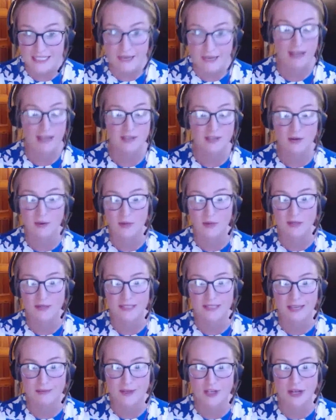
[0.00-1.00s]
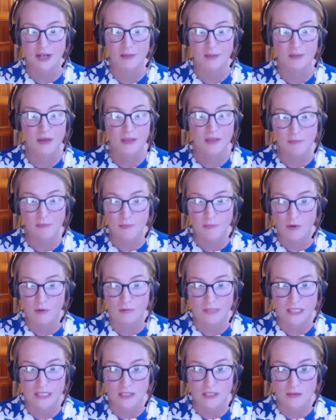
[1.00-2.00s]
So I don't know what you'd say, Michelle, but
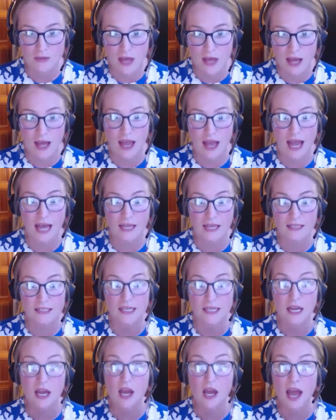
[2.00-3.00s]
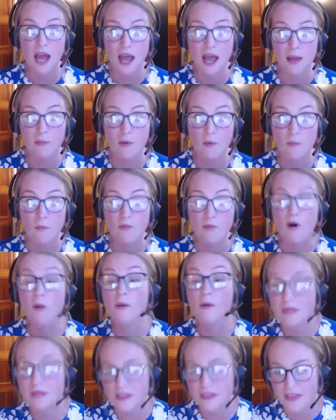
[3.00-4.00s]
probably do that, and
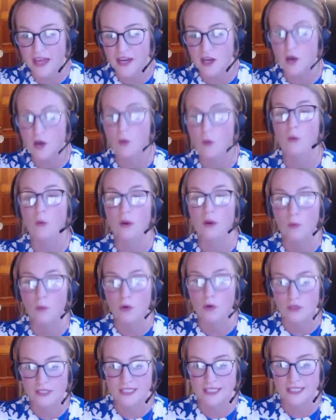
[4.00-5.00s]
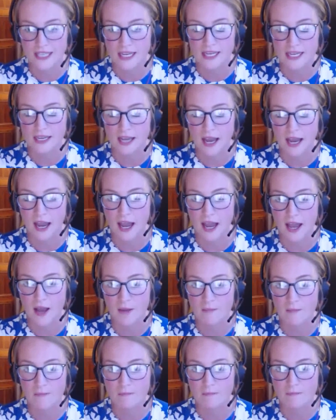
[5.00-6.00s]
probably then we would see a